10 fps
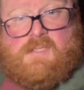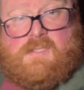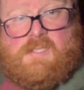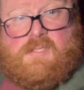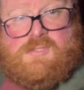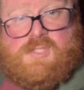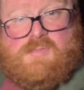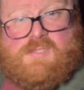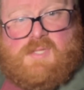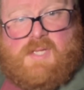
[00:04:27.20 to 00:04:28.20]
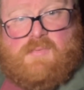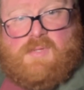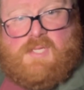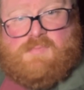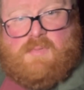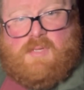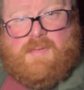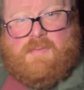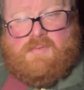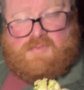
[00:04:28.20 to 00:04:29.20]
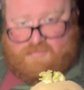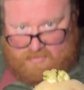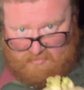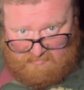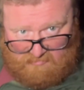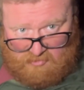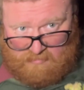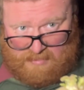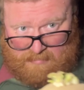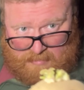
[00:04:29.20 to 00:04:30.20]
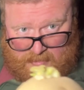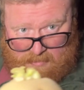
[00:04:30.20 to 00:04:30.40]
little shoots on that one. That's probably about 3 or 4 maybe.